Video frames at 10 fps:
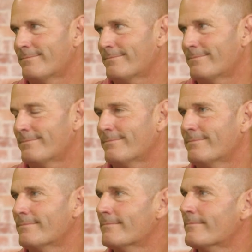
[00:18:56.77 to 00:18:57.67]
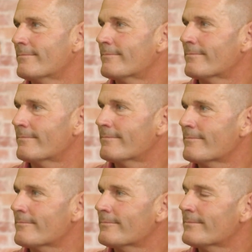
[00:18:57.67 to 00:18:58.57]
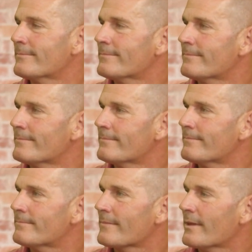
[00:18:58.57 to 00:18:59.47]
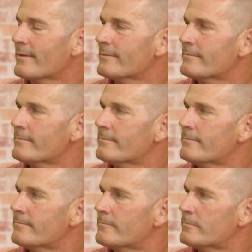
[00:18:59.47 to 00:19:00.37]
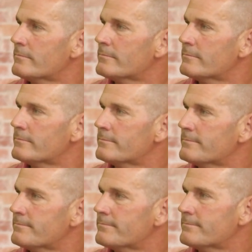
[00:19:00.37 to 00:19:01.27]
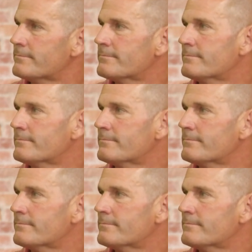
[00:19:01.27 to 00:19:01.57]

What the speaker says: This person isn't speaking.